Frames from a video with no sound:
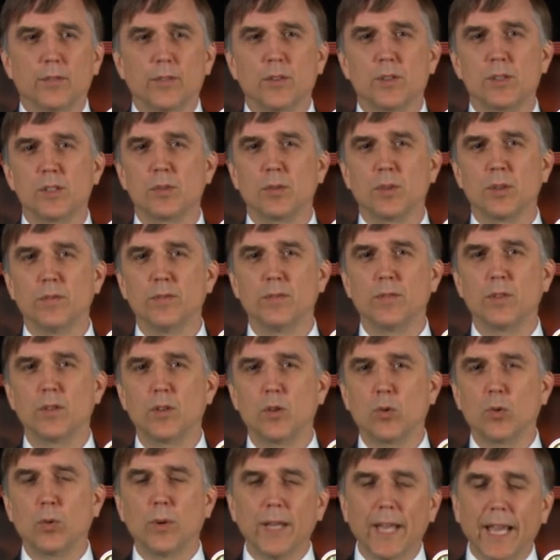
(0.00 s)
for sort of
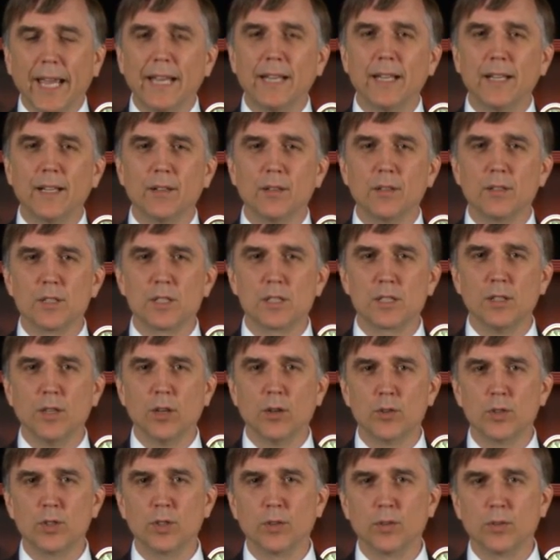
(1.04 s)
creating this
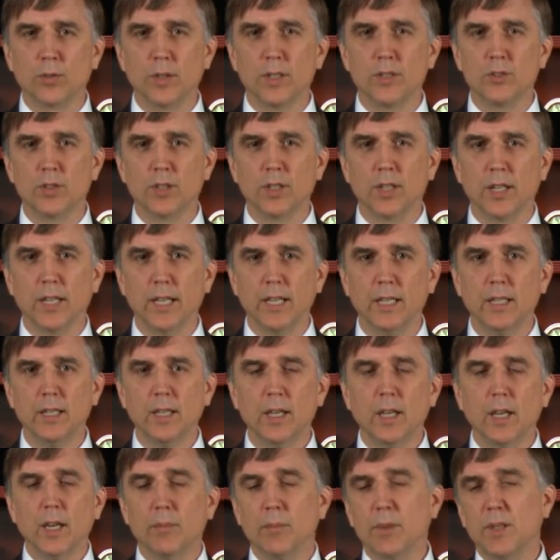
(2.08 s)
notion originally.
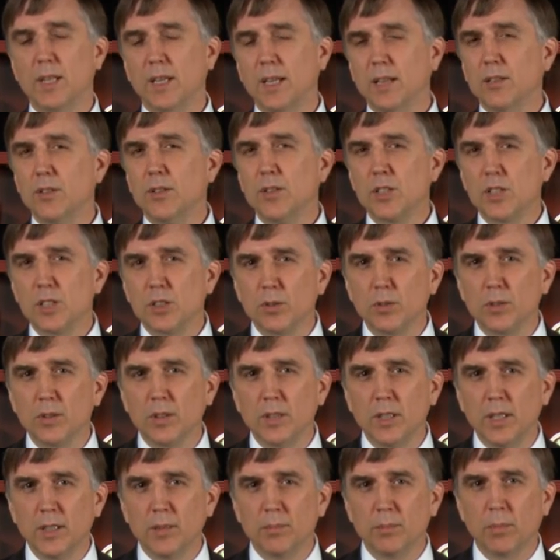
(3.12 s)
But the English
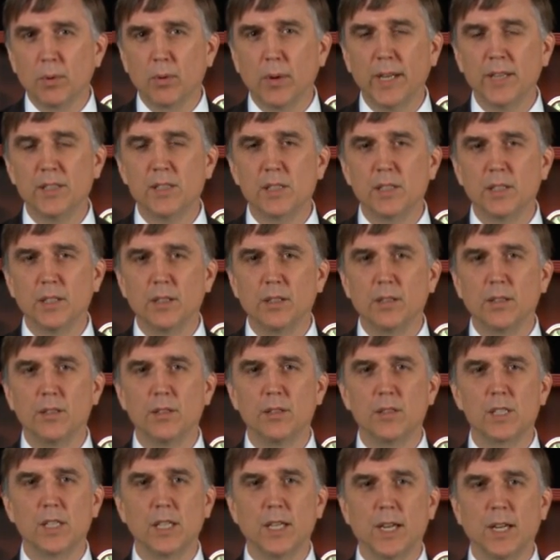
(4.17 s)
certainly embraced it
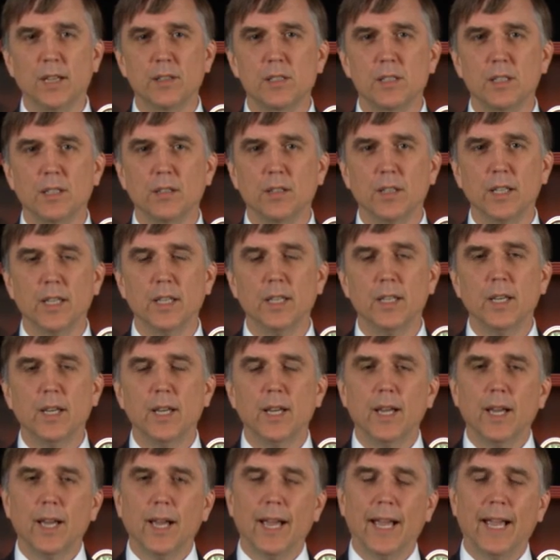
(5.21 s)
enthusiastically.
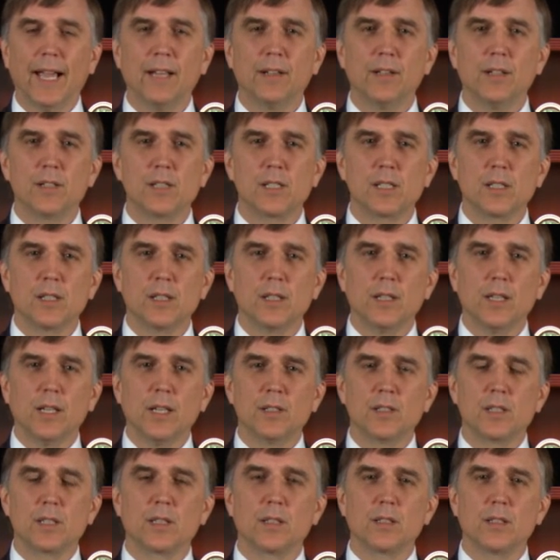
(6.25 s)
And it's a
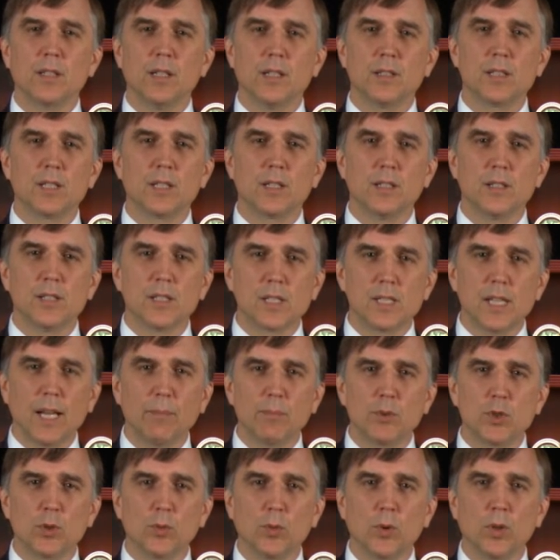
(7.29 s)

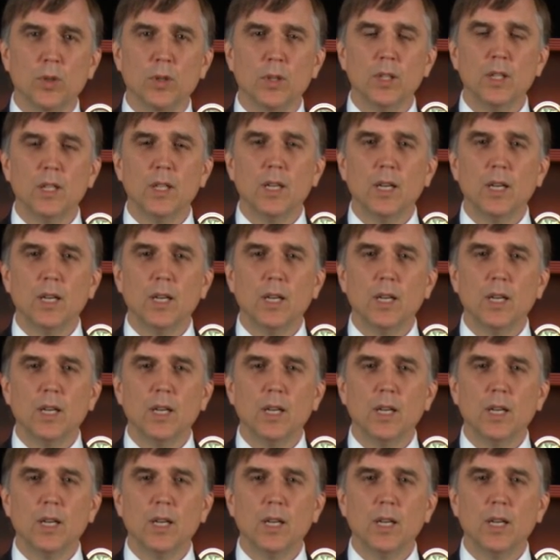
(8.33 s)
conceptual